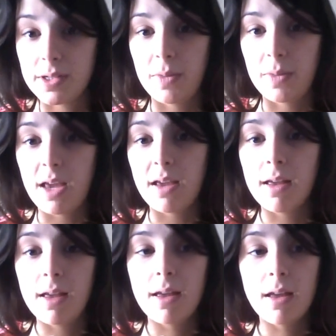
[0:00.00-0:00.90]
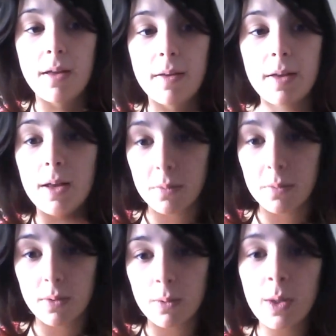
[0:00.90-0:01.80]
something.
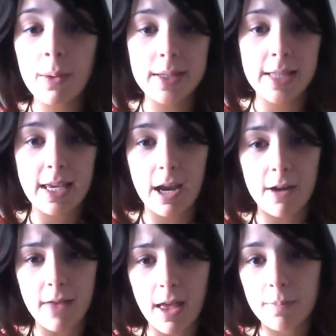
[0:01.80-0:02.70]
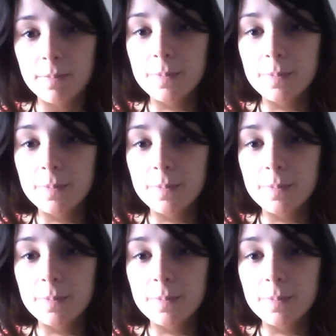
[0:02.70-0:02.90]
We would take care of that.